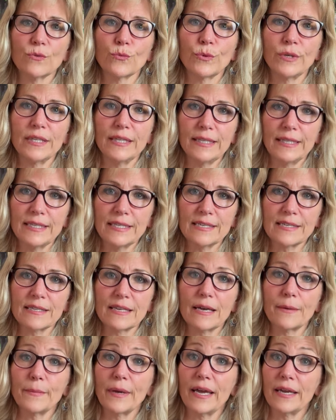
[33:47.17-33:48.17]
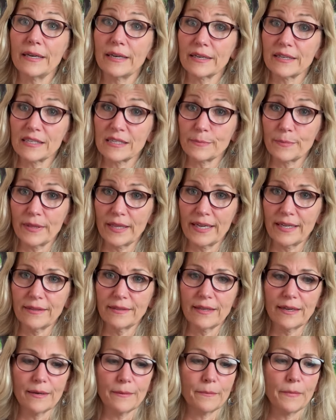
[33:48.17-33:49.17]
release them and explain
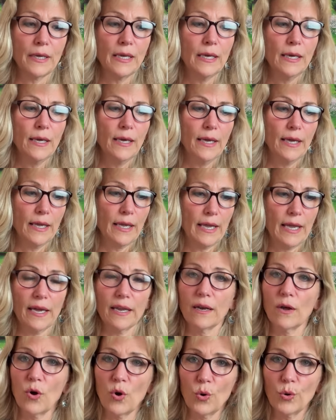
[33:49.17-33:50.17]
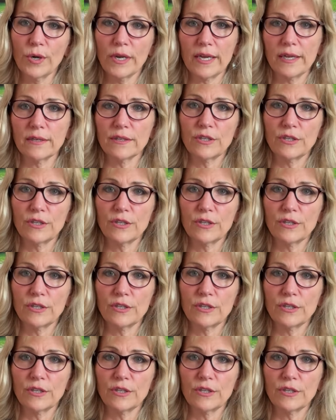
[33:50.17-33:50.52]
them and own it.